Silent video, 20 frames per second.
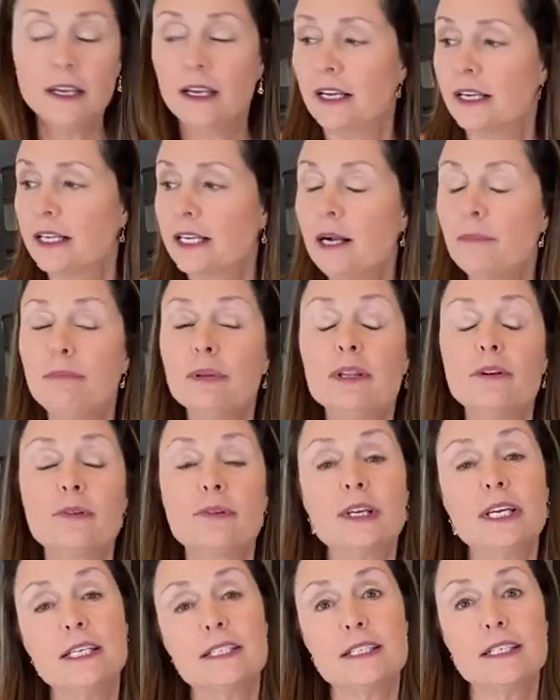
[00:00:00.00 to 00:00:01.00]
couple of
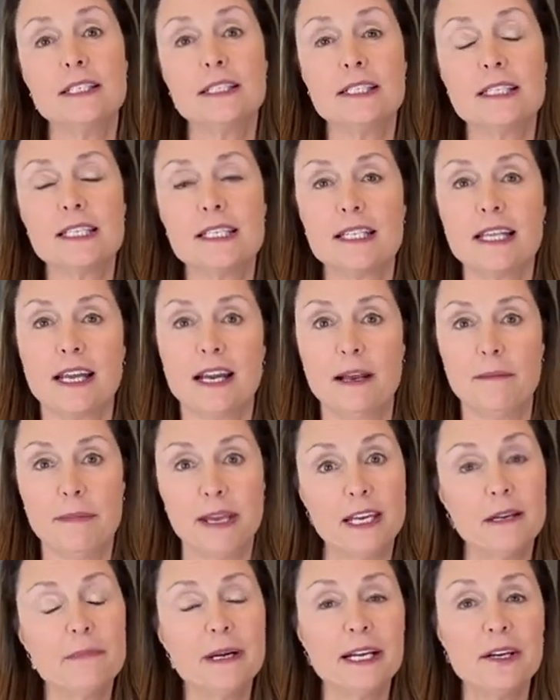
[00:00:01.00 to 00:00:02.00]
reasons that I
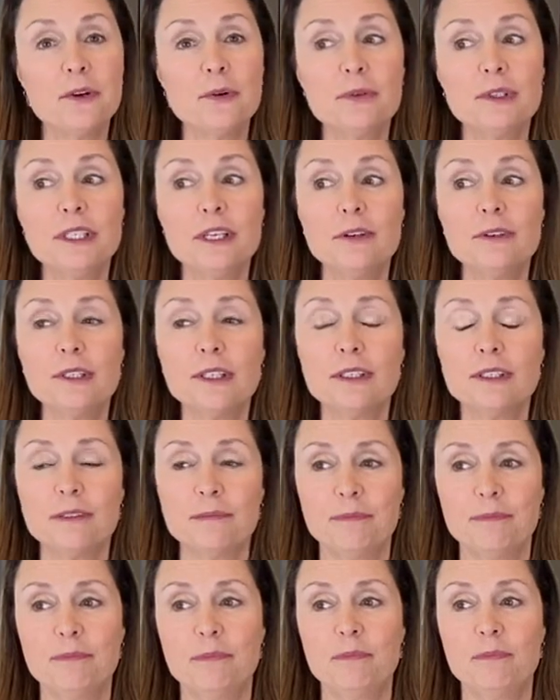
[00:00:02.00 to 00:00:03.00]
make my own
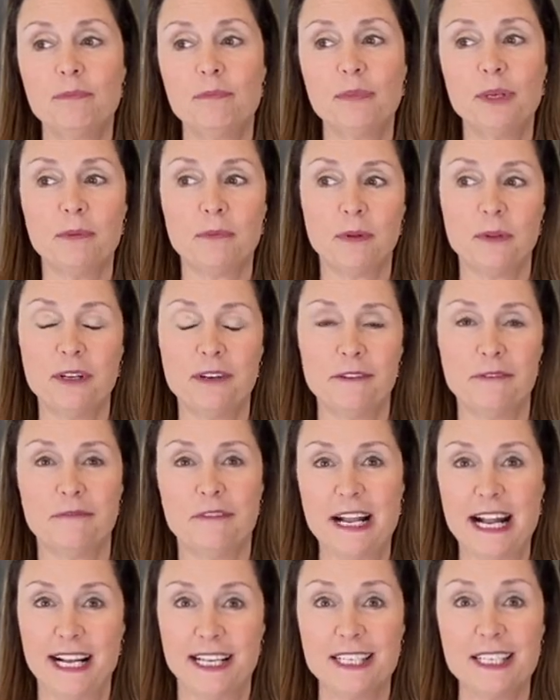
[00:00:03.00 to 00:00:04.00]
yogurt, people have
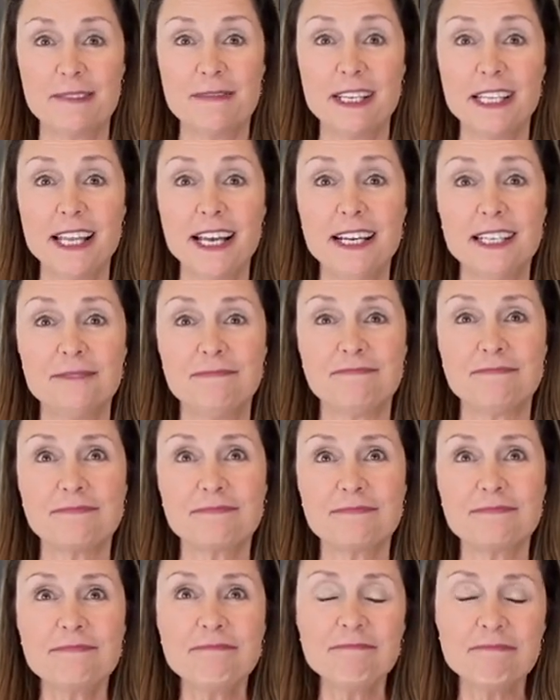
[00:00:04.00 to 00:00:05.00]
asked me that,
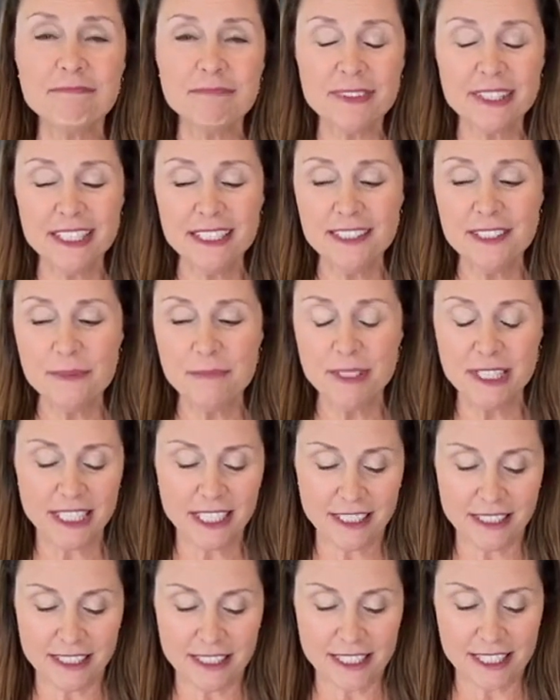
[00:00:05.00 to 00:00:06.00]
is
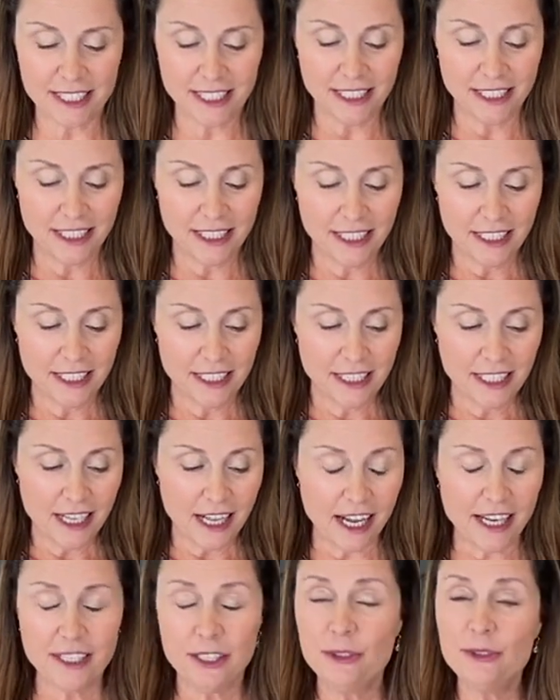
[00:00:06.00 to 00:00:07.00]
because I
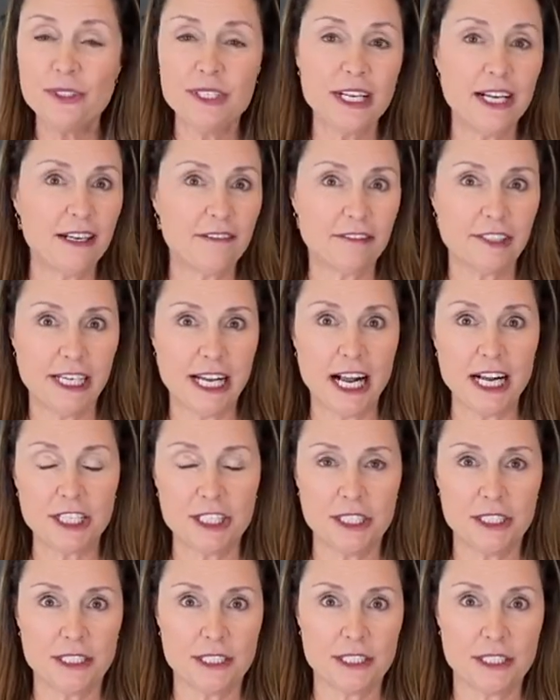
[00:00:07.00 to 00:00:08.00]
used to have
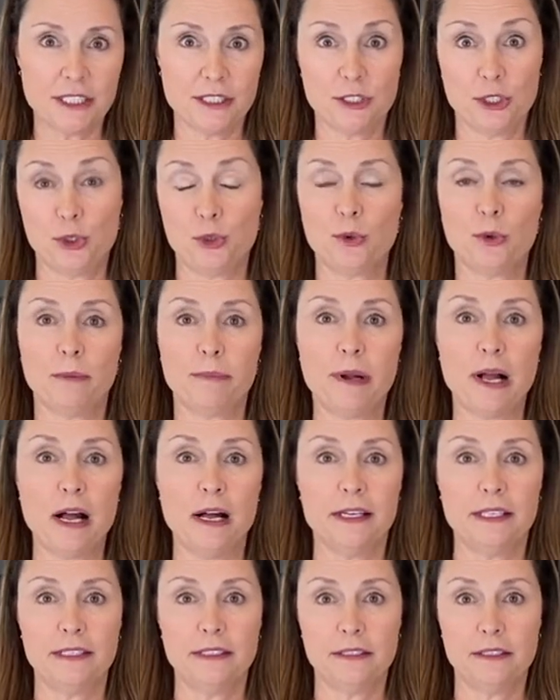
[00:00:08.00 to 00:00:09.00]
reactions to
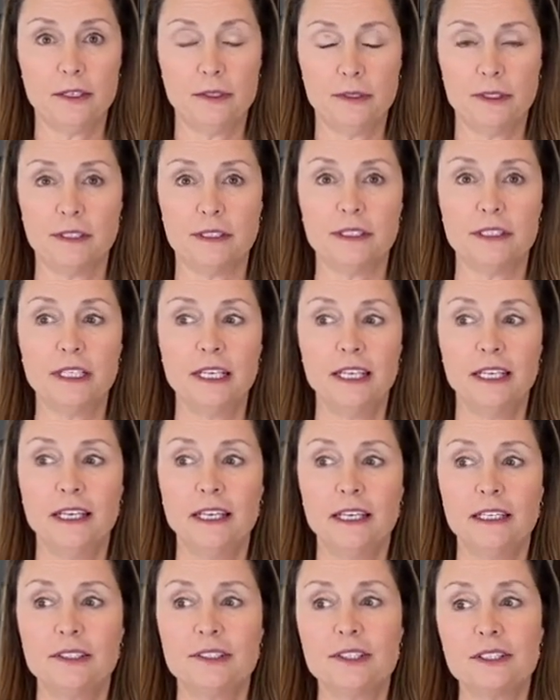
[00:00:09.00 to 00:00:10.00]
store-bought yogurt.
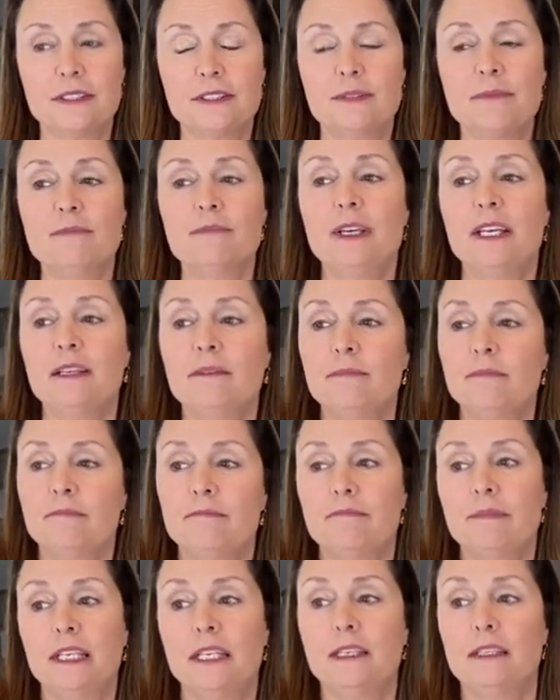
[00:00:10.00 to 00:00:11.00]
Just make
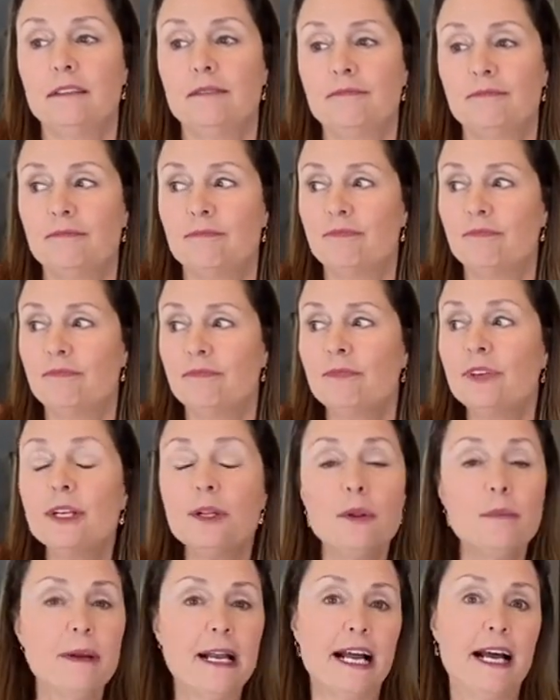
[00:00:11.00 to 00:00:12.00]
me feel
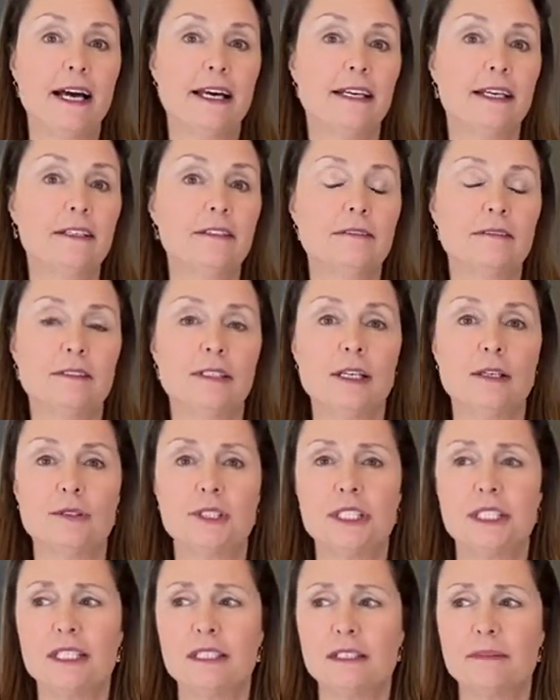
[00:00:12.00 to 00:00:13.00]
bad, I don't know,
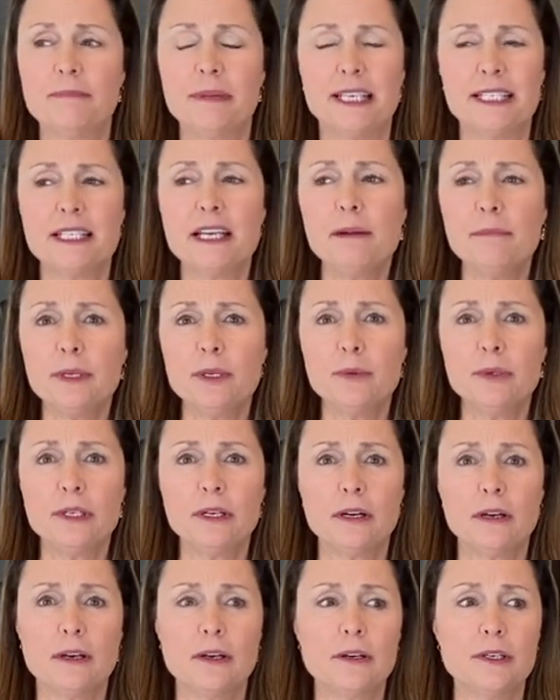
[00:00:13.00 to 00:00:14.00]
just my tummy would
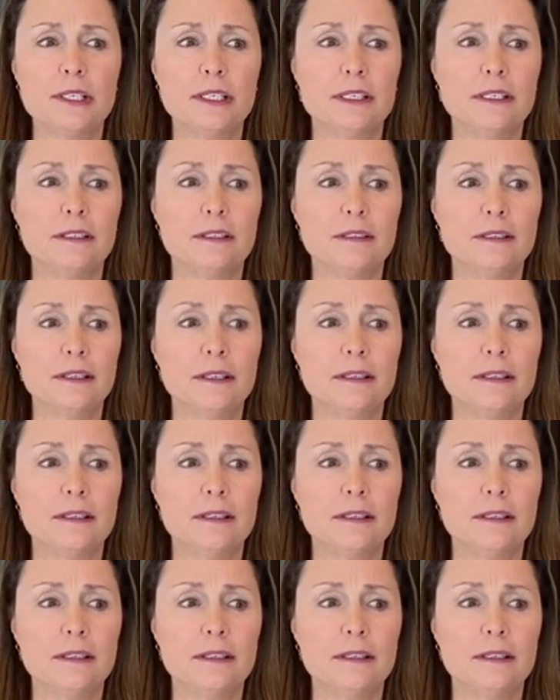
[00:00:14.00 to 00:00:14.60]
hurt and